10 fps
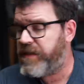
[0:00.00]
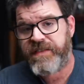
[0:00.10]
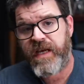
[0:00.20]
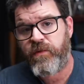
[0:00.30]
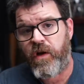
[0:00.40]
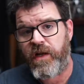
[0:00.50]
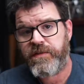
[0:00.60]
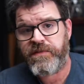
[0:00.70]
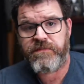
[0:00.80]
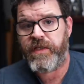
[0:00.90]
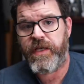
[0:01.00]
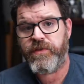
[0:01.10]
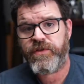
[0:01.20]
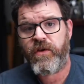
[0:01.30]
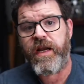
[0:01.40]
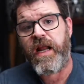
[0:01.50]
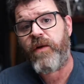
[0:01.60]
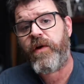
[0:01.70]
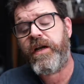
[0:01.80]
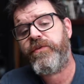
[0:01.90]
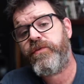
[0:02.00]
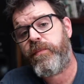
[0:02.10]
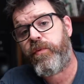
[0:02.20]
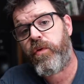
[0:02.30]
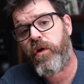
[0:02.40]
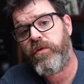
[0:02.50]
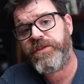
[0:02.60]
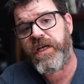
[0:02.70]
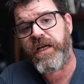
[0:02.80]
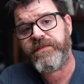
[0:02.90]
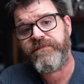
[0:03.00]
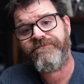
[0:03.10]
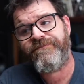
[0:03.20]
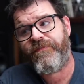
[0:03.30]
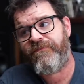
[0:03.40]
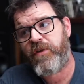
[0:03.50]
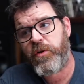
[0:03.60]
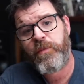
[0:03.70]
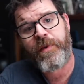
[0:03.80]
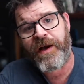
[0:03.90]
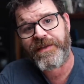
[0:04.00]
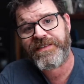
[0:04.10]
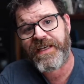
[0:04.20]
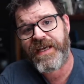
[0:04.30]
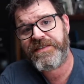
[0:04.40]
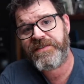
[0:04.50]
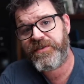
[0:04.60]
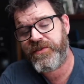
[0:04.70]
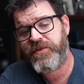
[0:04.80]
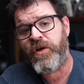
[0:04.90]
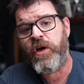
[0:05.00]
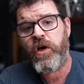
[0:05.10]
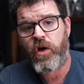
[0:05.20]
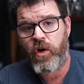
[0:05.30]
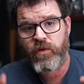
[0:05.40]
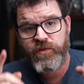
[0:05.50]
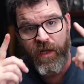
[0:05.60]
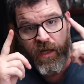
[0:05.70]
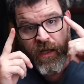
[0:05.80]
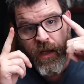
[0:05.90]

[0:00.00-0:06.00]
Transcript: Sound-wise, it was great. I ran it through the Pro-Ject Phonobox S2 Ultra,